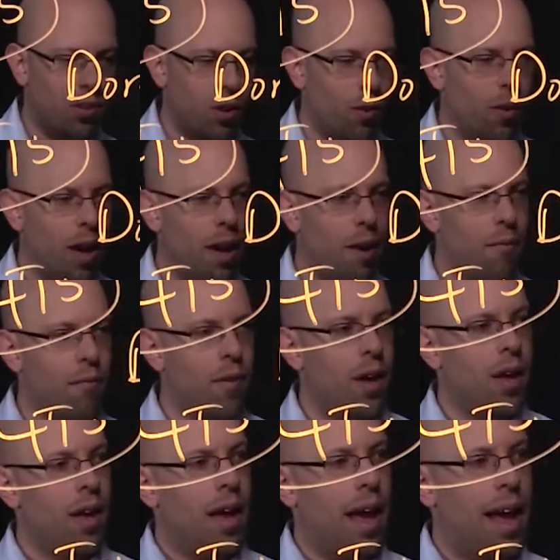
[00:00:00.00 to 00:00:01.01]
So if,
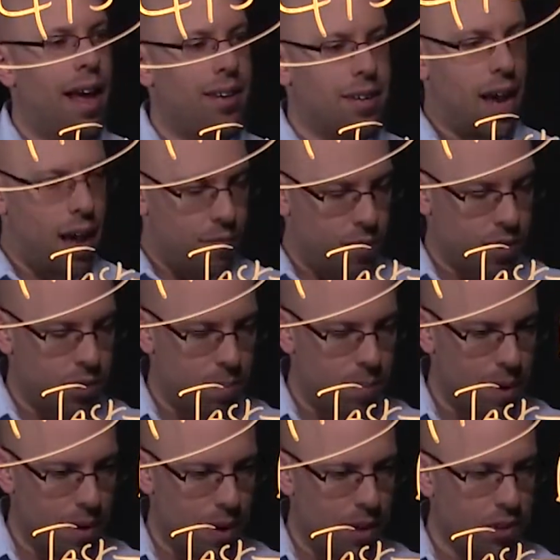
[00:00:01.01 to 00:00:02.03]
as I've
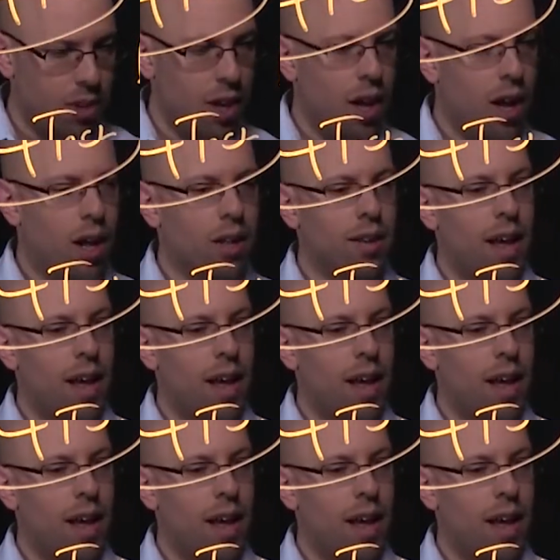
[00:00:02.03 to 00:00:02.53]
experienced, a